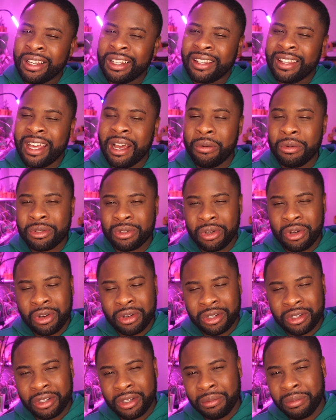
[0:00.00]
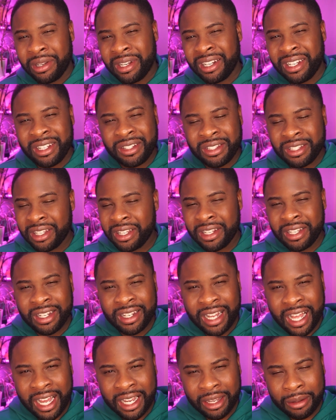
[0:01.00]
That was all good, but it just didn't
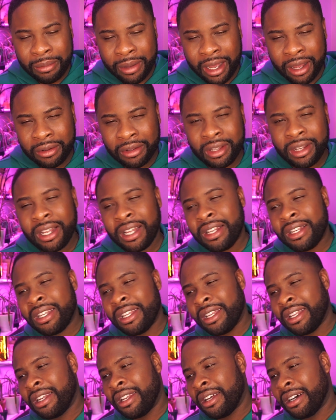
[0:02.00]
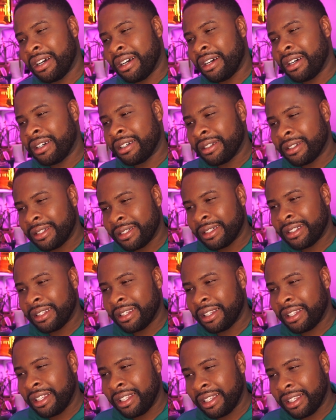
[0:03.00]
knock them out. Then I did the
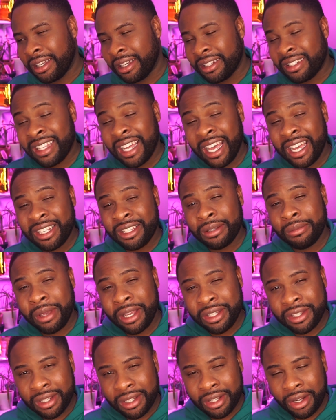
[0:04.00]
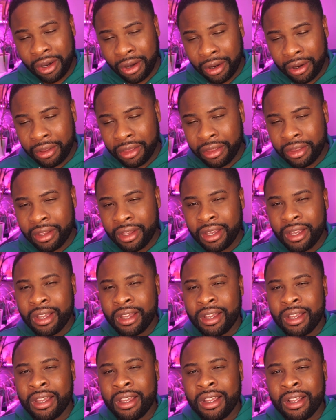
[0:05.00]
diatomaceous earth,
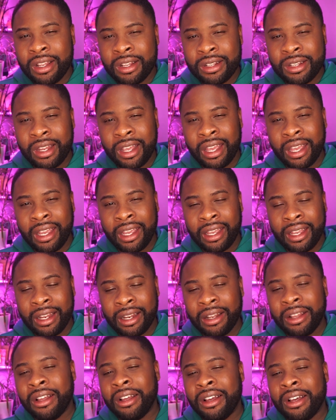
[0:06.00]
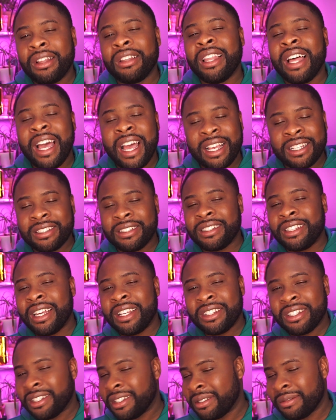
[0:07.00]
and lastly I
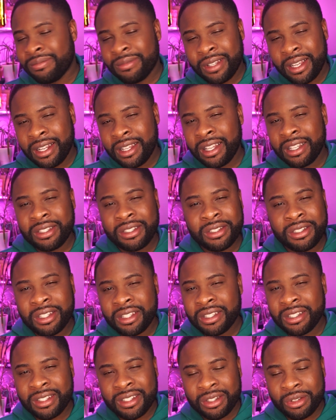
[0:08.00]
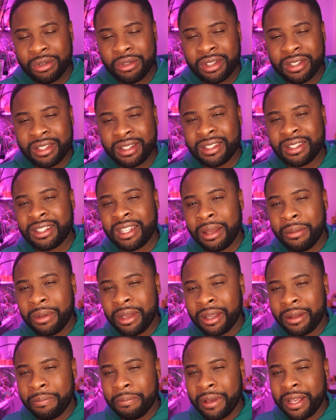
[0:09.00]
just said let's just do the
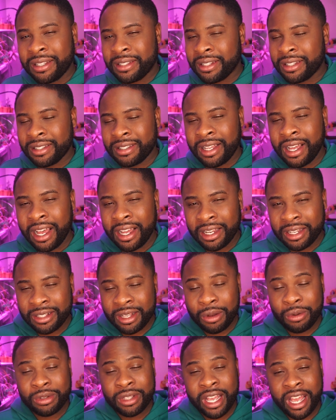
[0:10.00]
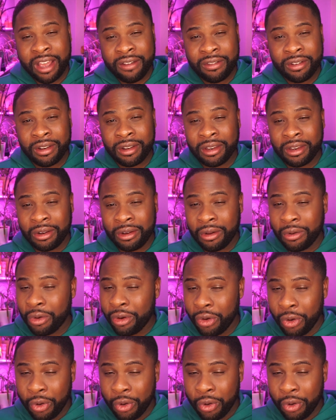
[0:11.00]
systemic pesticide because I was having, you know,